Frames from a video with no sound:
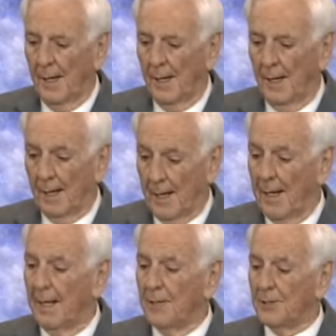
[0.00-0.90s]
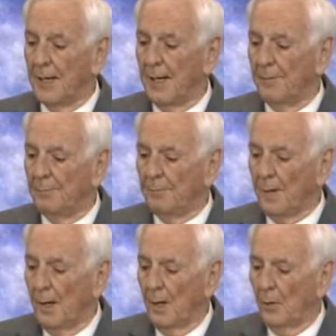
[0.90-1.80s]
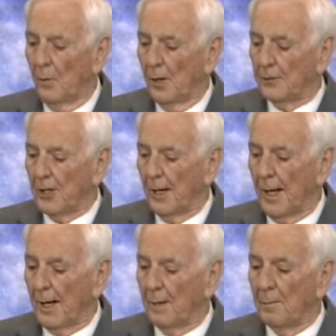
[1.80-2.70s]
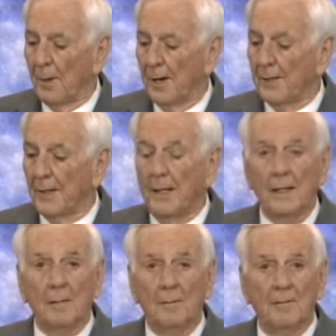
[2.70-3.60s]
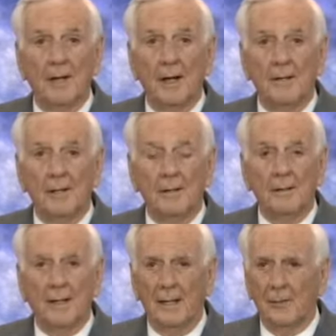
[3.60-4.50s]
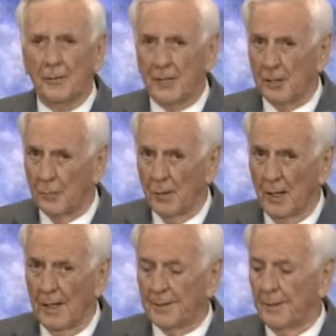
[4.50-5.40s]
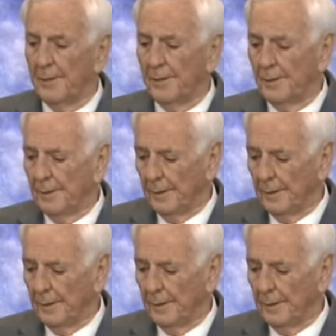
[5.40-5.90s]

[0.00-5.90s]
And again he said, what shall I compare the kingdom of God to? In other words, that's one lesson.